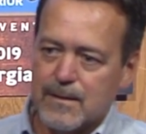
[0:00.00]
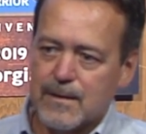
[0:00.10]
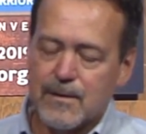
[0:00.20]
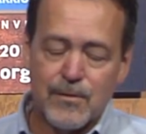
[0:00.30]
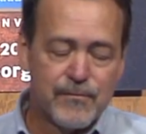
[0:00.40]

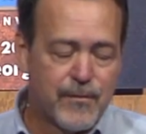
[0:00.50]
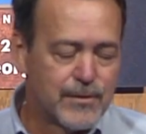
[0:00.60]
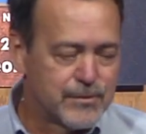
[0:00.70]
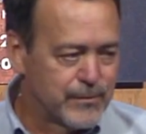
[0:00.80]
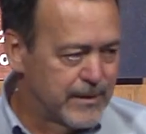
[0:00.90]
And they're
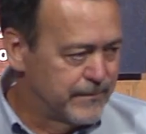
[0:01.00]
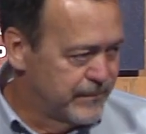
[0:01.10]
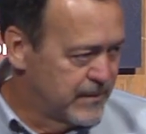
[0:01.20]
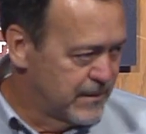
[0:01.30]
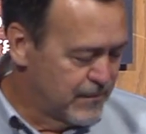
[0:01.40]
faltering.
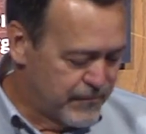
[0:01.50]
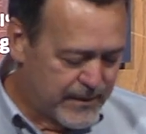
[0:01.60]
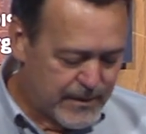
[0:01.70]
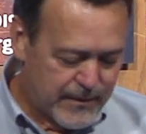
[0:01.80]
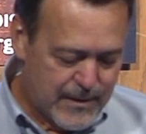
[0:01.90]
They're
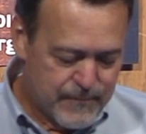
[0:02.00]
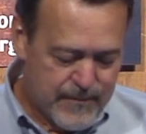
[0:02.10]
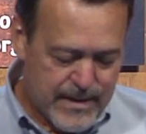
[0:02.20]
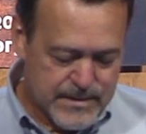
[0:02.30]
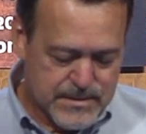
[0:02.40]
feeling the
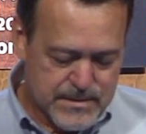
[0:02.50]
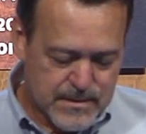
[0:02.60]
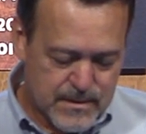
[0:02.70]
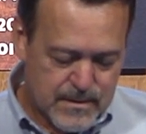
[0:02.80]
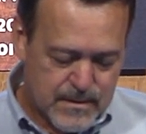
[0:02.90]
effects.
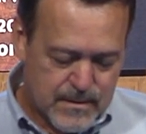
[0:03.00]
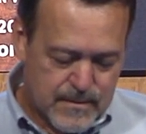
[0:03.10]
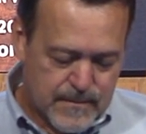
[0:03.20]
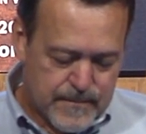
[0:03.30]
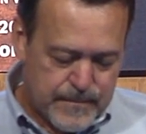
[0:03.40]

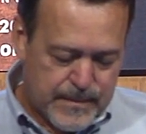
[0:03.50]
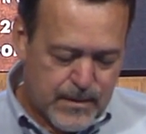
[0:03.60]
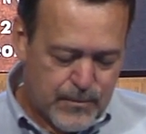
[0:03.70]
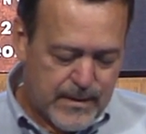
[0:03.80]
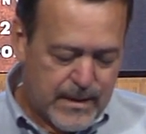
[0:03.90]
You
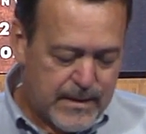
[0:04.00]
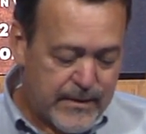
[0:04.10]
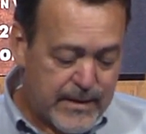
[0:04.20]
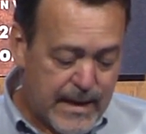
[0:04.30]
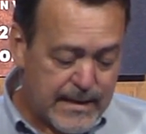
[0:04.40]
know, in
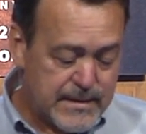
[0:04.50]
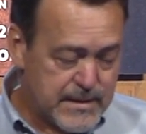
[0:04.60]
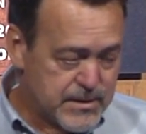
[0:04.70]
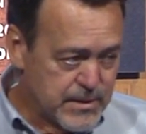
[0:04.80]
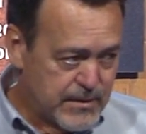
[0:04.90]
the
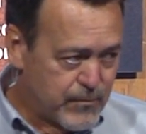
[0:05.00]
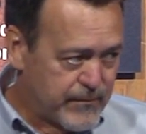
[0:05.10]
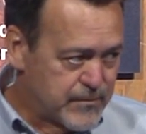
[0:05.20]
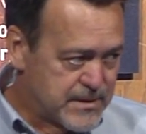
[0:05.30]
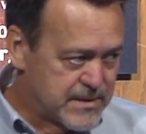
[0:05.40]
90s, John
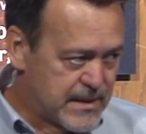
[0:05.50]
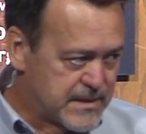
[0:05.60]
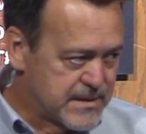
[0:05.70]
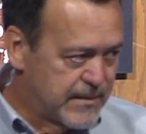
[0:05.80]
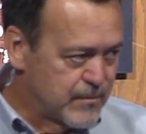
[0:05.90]
referenced this
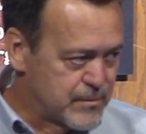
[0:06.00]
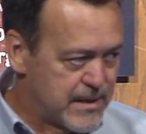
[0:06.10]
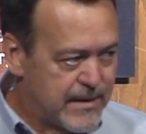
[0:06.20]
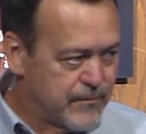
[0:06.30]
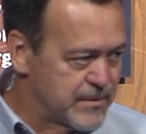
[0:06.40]
last night, there was an
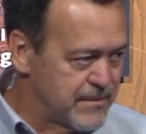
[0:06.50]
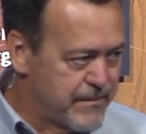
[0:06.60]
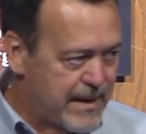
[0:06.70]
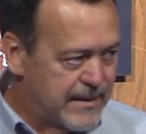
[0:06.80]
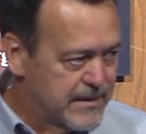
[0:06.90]
effort to
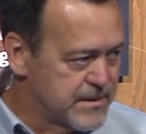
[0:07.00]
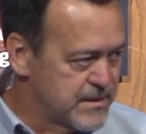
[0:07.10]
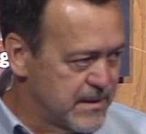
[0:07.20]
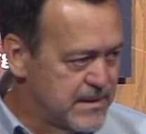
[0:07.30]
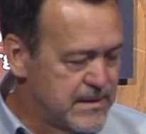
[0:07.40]
balance
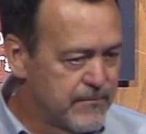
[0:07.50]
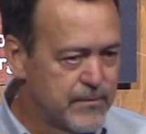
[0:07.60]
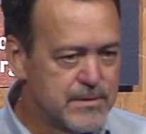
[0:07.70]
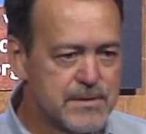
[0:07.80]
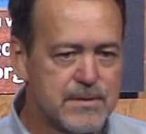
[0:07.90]
the
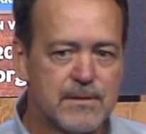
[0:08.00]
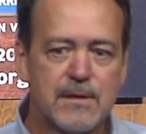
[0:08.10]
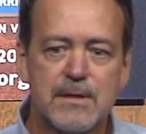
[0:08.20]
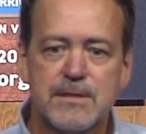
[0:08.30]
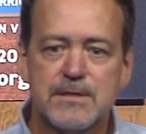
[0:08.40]
indifference and
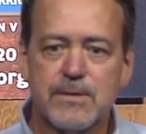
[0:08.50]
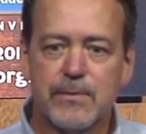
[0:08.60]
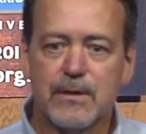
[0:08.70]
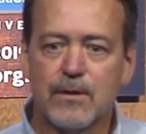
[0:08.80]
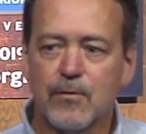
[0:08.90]
some
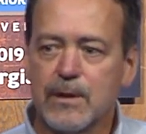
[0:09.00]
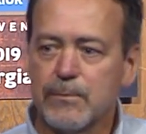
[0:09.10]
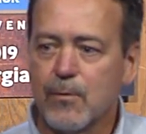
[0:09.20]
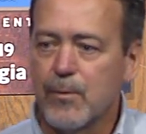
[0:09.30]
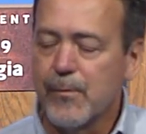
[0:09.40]
of the learning.
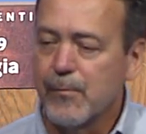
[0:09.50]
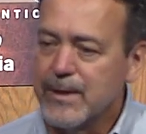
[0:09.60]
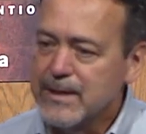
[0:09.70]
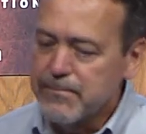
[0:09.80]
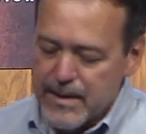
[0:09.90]
But what we
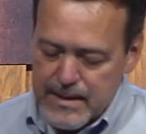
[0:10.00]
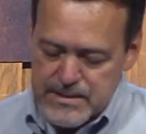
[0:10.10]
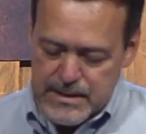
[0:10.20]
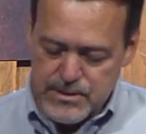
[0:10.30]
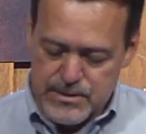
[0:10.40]
didn't pay
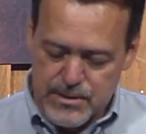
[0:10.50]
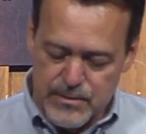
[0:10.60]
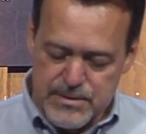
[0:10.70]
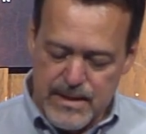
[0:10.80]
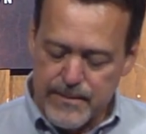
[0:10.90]
attention to
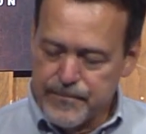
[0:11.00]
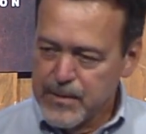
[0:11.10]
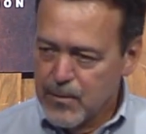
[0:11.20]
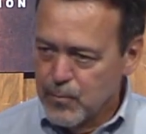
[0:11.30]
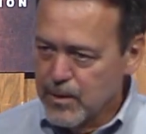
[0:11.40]
is that
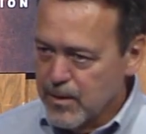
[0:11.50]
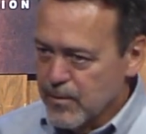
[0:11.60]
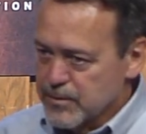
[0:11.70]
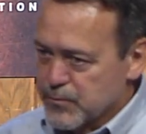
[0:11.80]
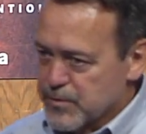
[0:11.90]
where
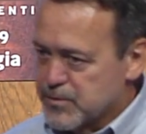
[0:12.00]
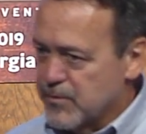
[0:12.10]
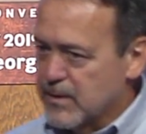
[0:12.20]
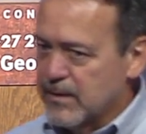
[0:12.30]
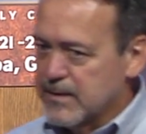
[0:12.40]
girls were
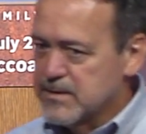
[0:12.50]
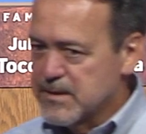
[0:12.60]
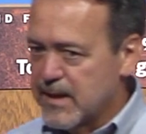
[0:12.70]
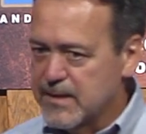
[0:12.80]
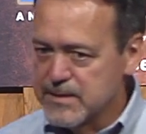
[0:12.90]
struggling in
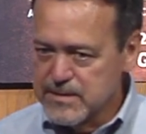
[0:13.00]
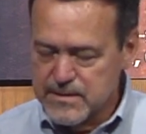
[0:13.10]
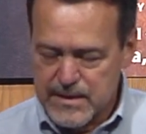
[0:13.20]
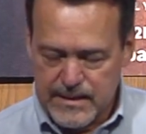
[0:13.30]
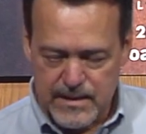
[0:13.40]
science
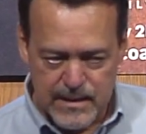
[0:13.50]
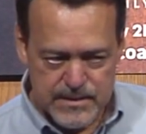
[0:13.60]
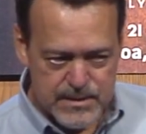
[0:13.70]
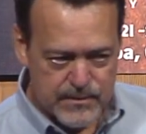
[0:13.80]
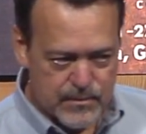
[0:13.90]
and
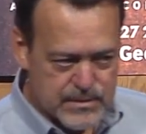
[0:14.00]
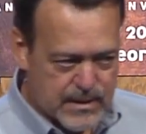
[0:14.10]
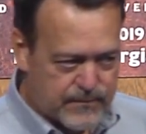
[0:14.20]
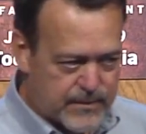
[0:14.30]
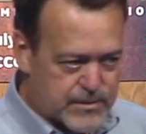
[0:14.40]
technology and those
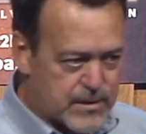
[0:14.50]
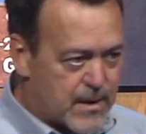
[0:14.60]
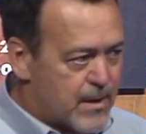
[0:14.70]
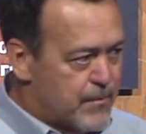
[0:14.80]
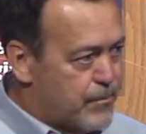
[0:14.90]
kind of fields,
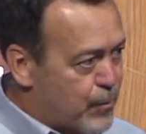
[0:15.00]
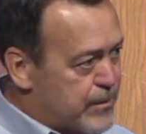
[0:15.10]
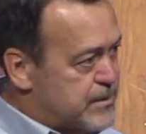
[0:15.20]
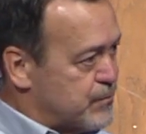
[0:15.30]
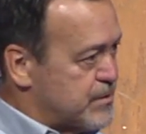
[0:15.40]

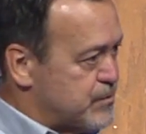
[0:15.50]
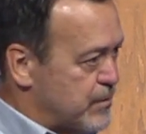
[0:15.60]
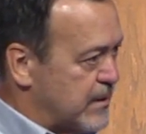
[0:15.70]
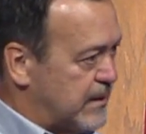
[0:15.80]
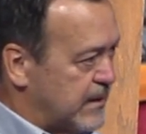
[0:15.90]
boys were
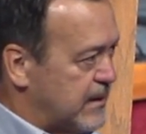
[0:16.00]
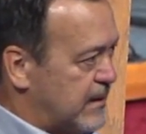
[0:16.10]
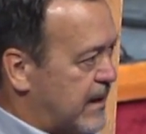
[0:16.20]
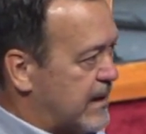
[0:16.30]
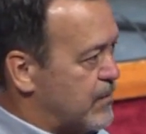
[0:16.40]
struggling in
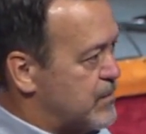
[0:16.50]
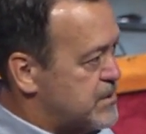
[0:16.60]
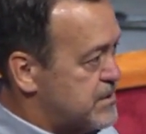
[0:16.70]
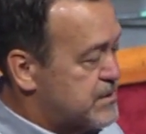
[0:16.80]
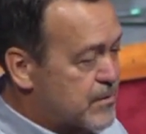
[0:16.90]

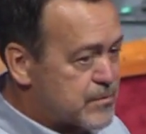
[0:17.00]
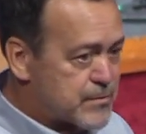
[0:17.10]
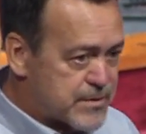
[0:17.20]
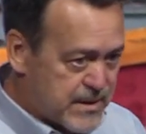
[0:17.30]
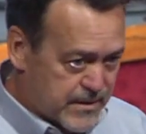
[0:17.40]
language and social
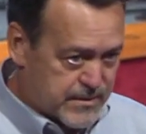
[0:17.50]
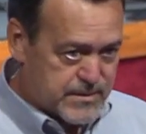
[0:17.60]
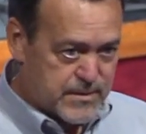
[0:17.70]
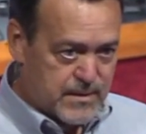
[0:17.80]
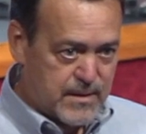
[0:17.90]

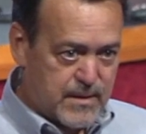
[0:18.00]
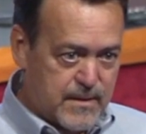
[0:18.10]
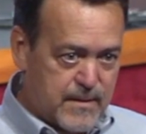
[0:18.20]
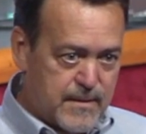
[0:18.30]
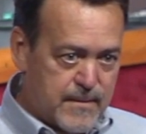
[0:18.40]
skills.
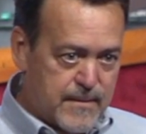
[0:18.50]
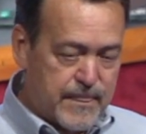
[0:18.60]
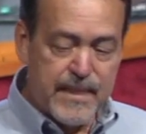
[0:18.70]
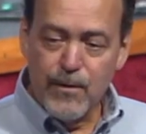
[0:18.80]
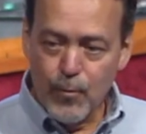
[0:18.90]

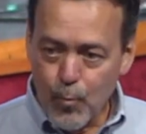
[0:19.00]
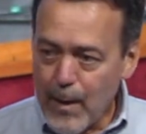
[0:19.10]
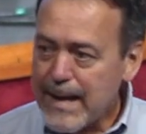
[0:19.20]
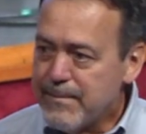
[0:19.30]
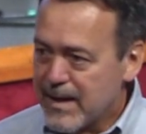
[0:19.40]
And they were
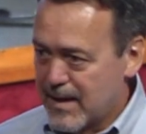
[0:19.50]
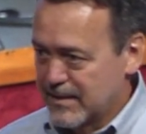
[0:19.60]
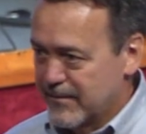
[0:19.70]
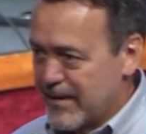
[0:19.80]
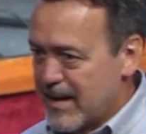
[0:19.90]
way
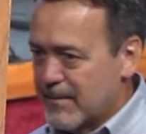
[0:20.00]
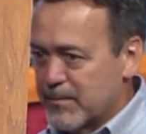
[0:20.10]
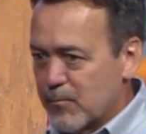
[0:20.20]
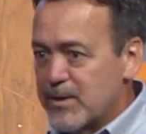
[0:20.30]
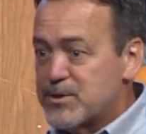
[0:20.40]
behind in that,
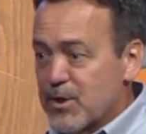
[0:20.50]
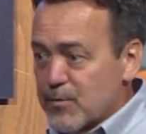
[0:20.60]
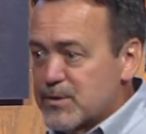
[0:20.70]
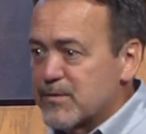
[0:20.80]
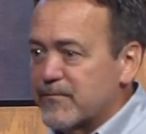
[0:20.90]
but we
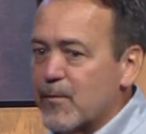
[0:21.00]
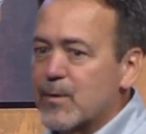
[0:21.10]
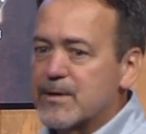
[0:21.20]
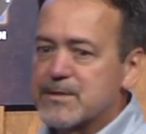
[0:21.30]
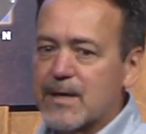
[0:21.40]
chose to
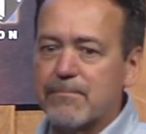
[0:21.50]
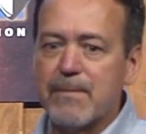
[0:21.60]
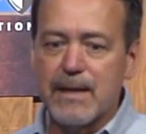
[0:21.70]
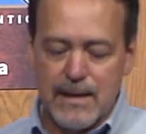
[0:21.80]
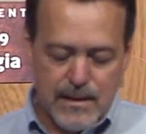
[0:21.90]
focus on
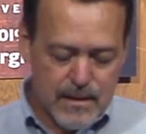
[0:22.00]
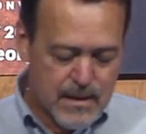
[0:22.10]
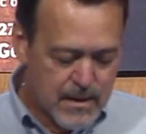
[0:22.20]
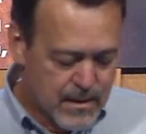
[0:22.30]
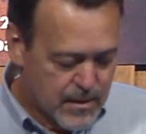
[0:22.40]
making
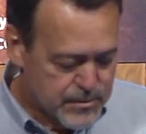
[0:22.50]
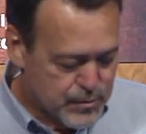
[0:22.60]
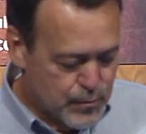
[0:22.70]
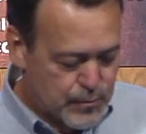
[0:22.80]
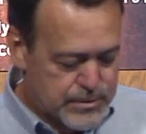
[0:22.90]
our
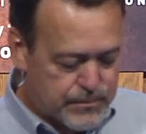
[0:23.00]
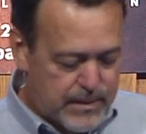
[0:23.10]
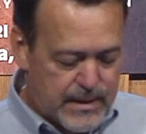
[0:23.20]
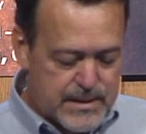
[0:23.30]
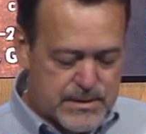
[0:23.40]
schools a
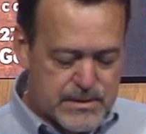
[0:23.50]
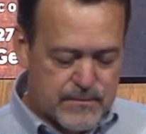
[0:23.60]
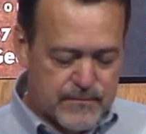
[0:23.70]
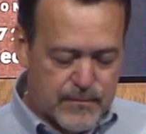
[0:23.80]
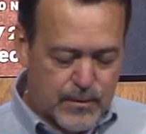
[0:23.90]
place
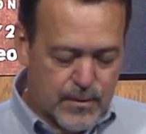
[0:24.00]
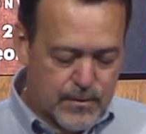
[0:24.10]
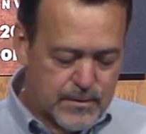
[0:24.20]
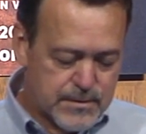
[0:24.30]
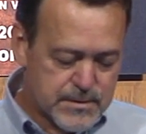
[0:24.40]
for
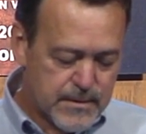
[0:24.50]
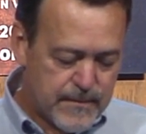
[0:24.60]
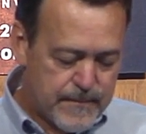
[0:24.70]
girls.